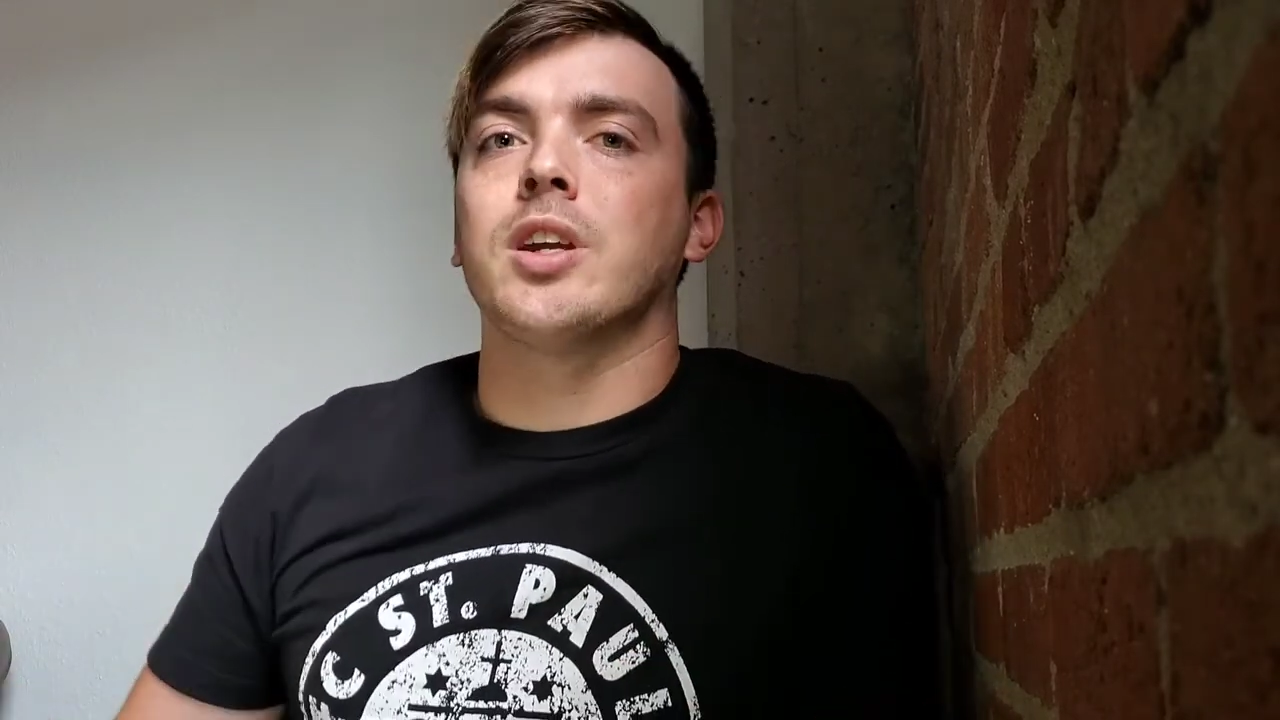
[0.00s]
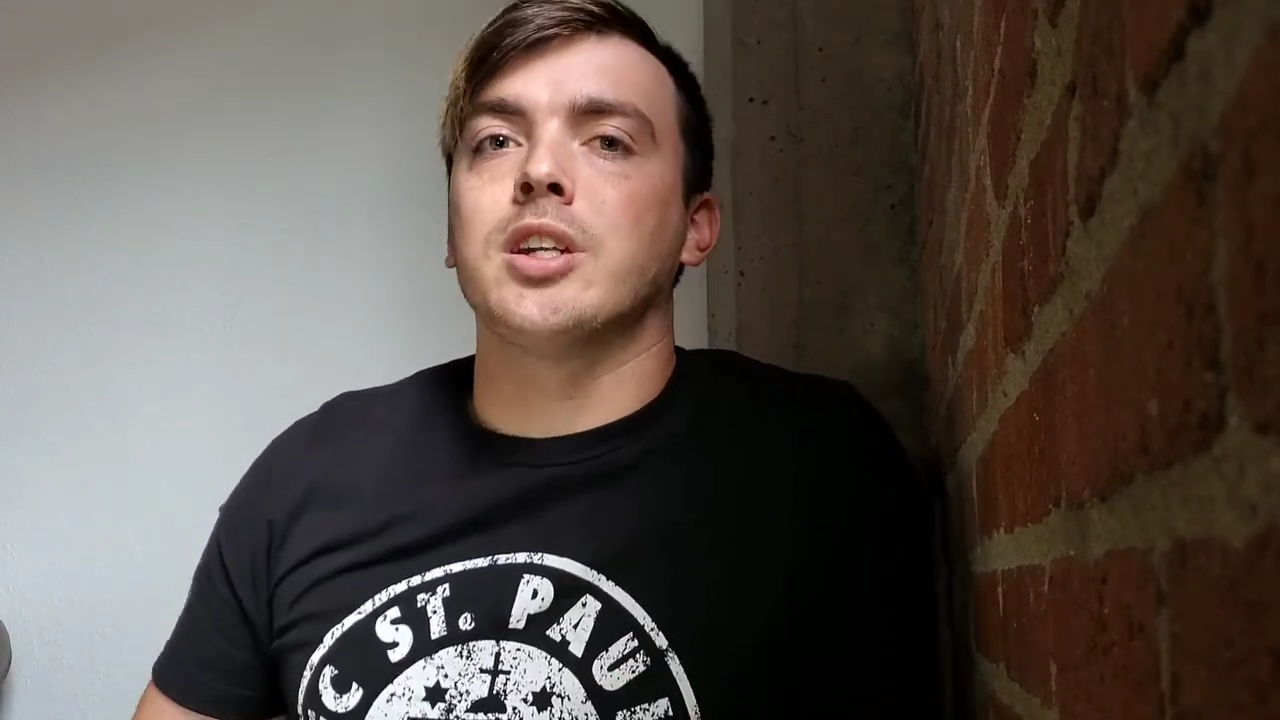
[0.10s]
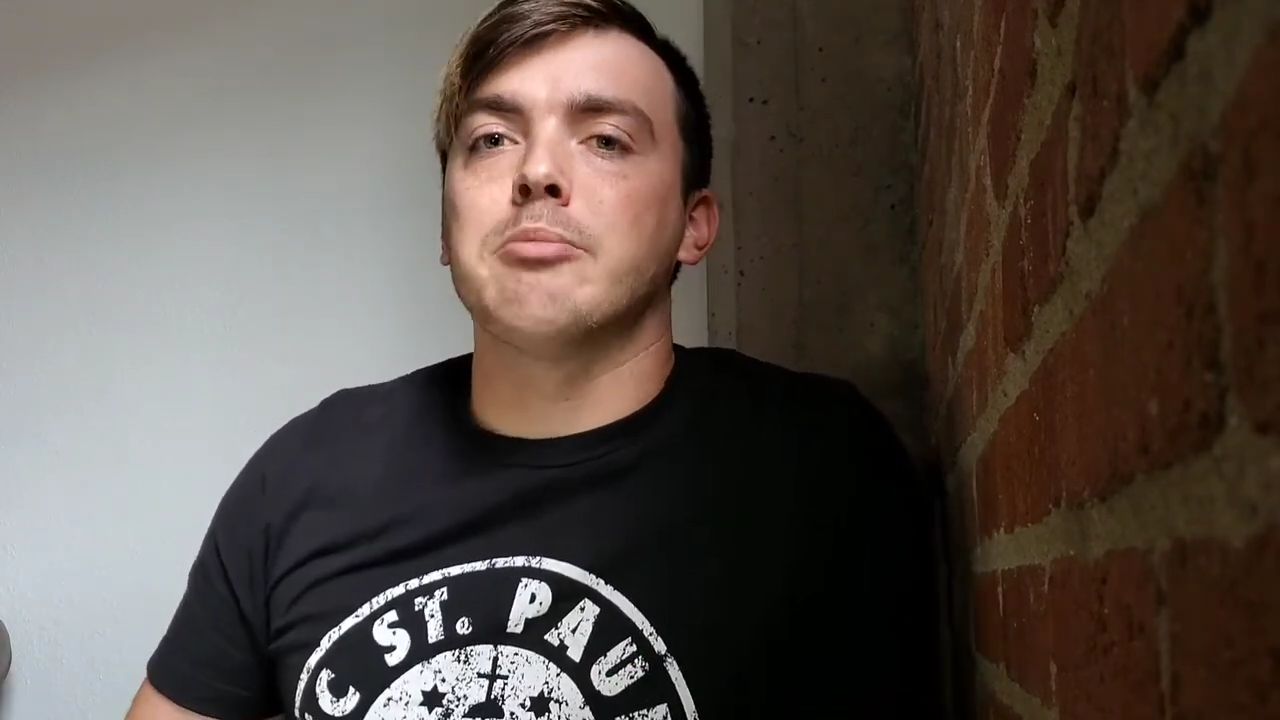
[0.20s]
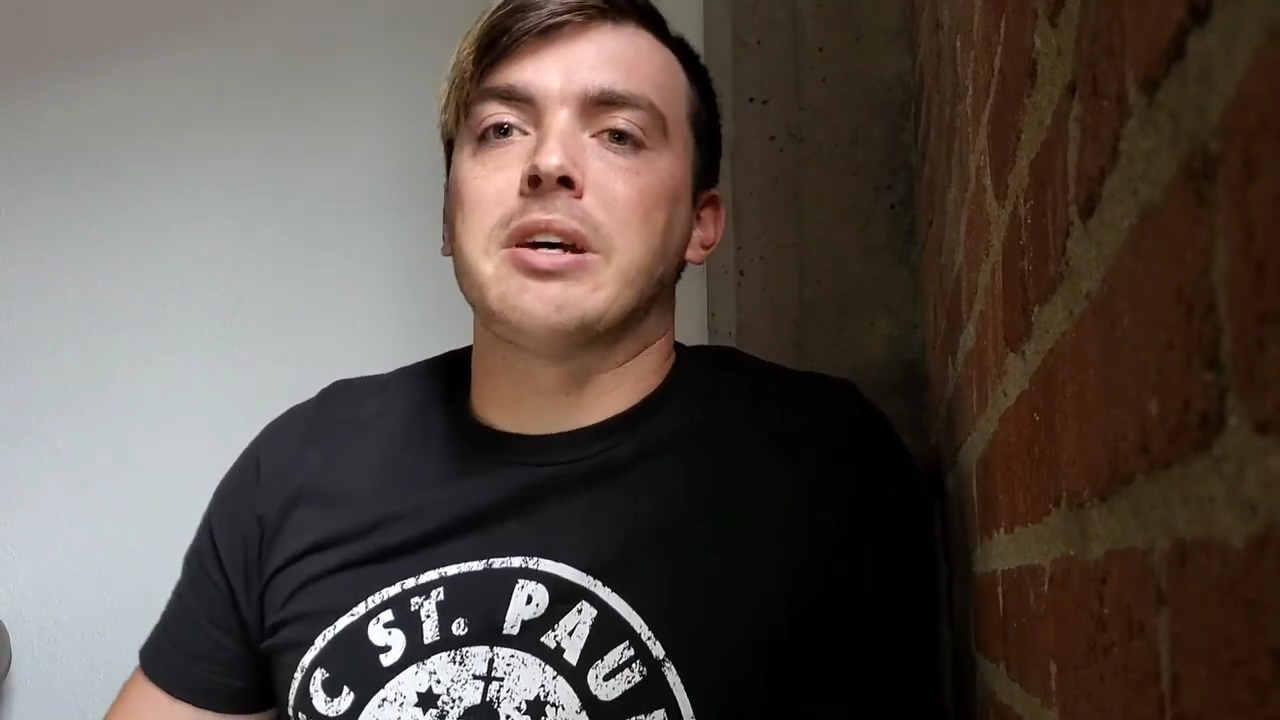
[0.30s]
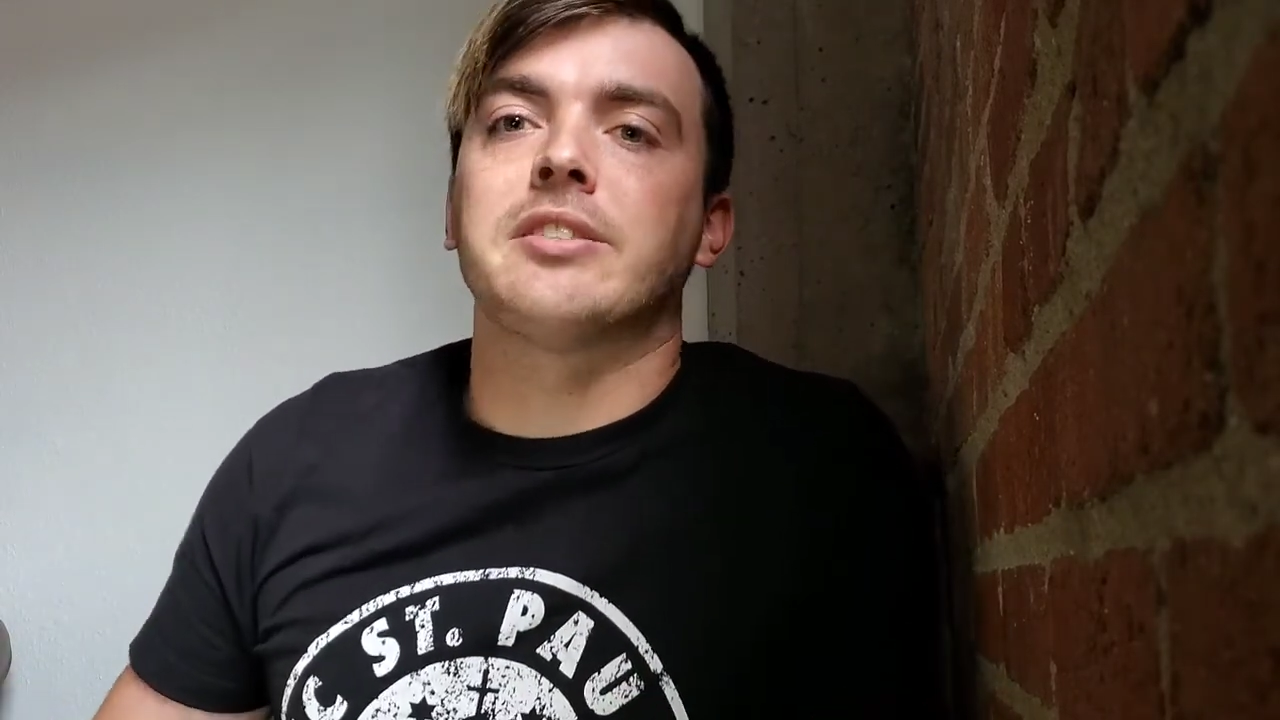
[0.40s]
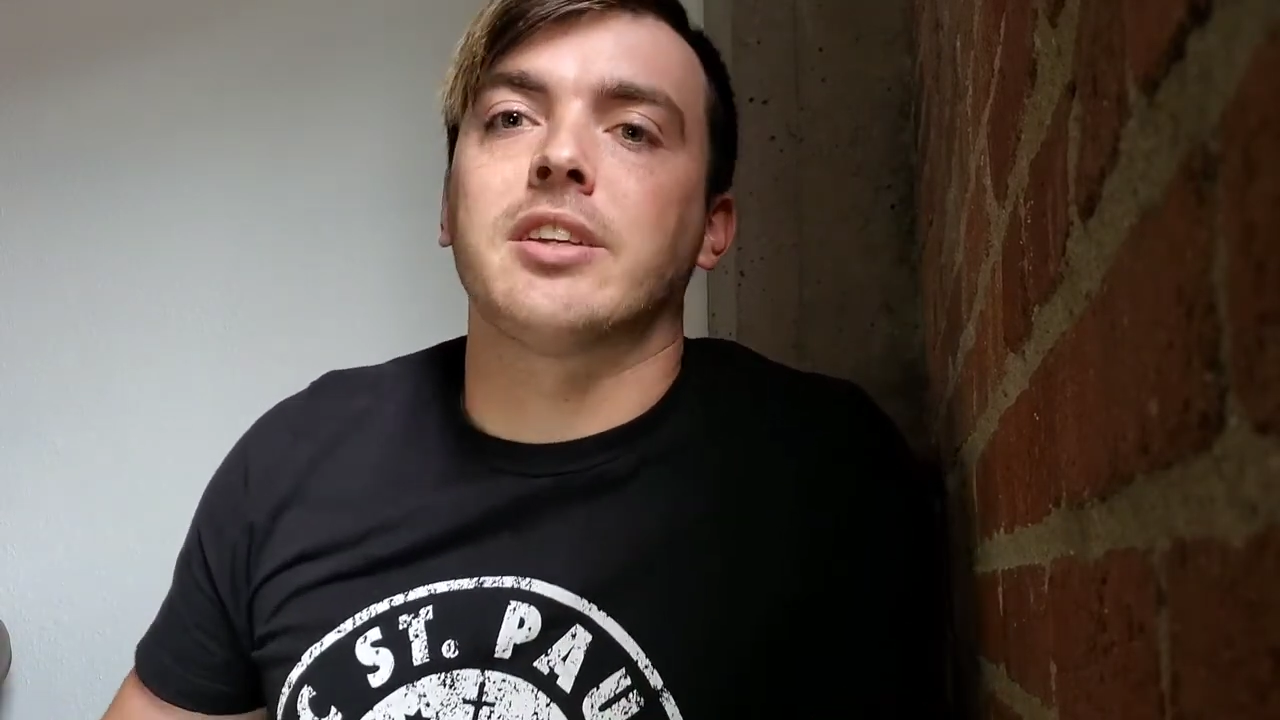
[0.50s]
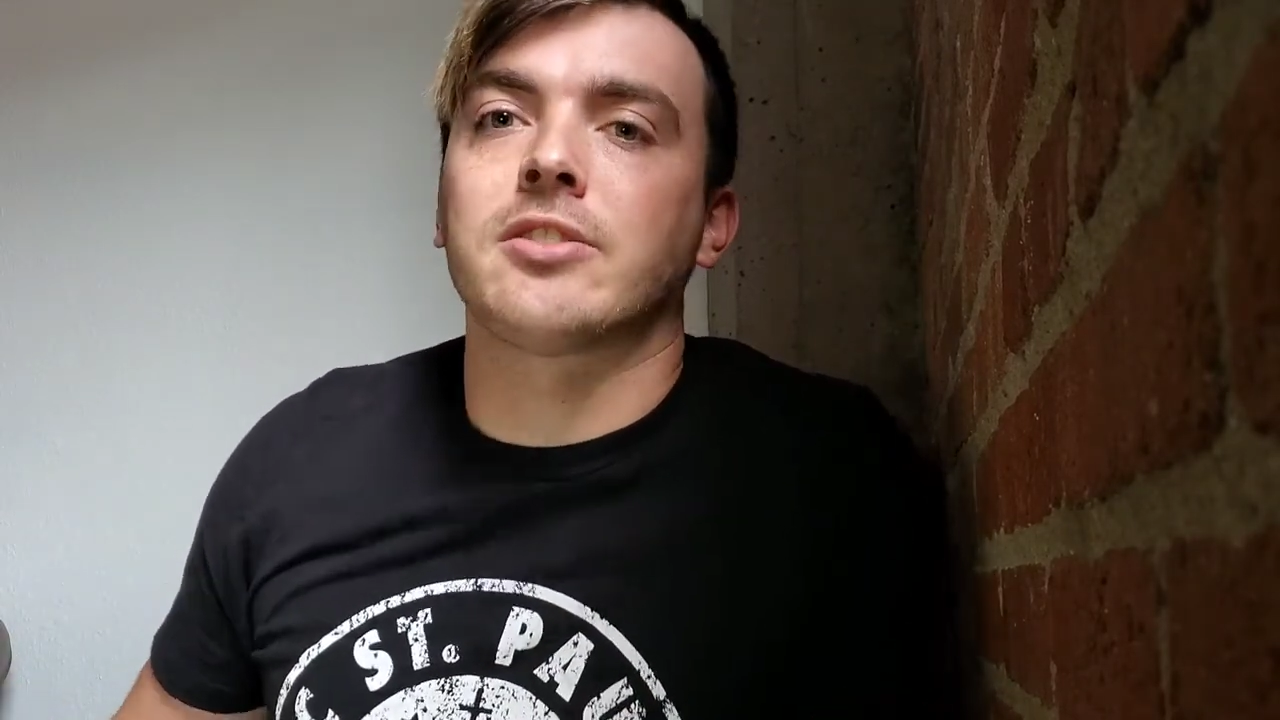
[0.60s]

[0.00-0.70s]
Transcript: of domestic